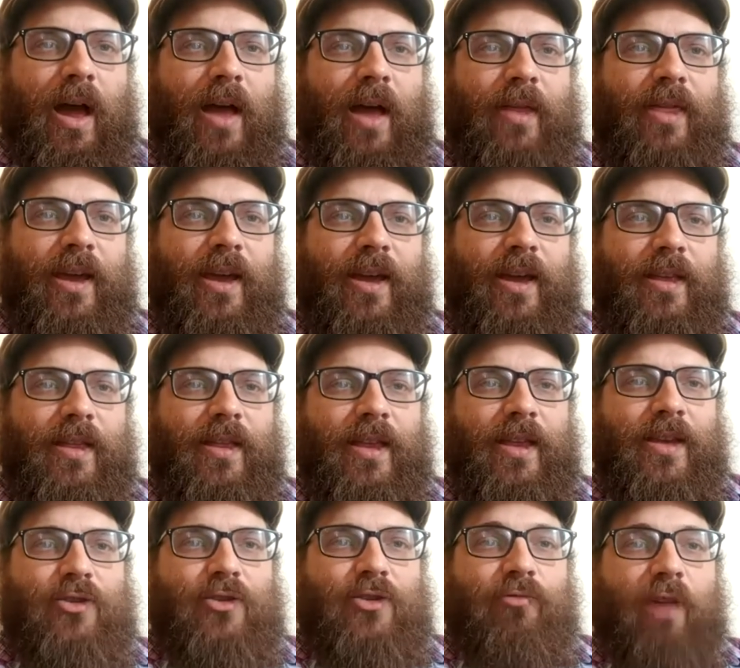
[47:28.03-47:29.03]
i think that
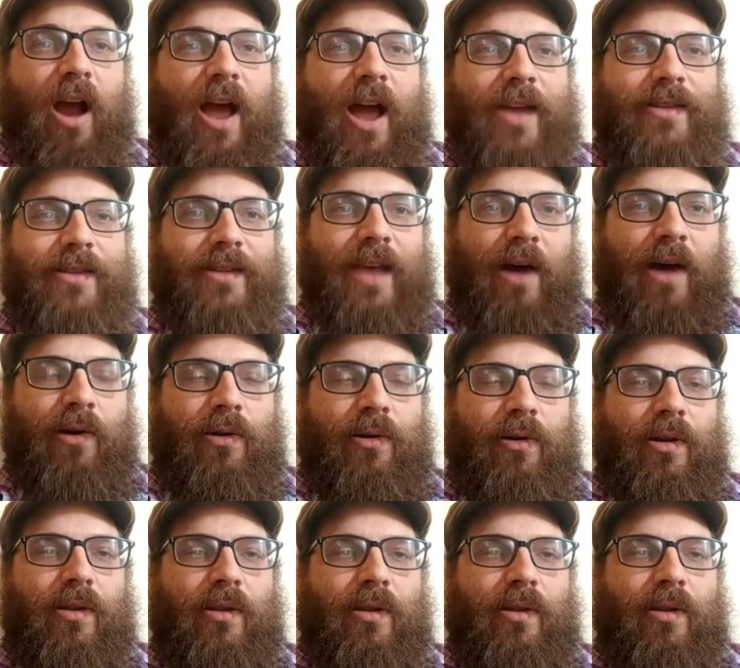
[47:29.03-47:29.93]
it dries out